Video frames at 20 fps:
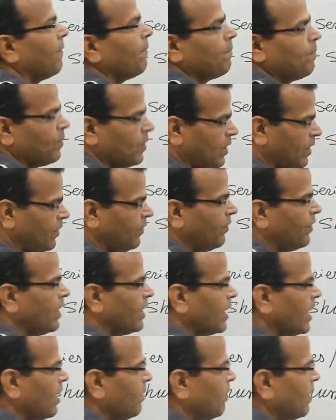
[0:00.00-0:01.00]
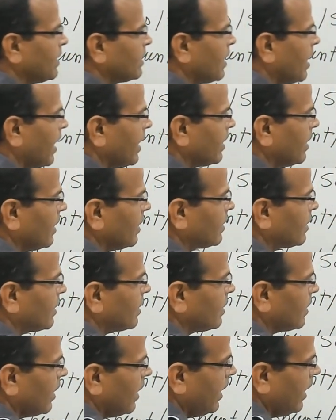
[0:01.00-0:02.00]
different elements like this,
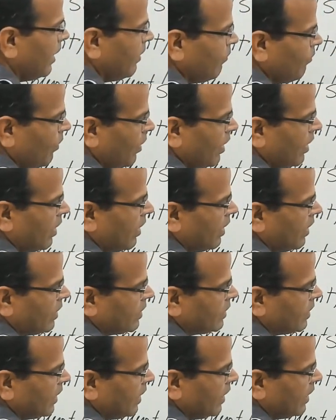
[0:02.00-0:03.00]
one in series,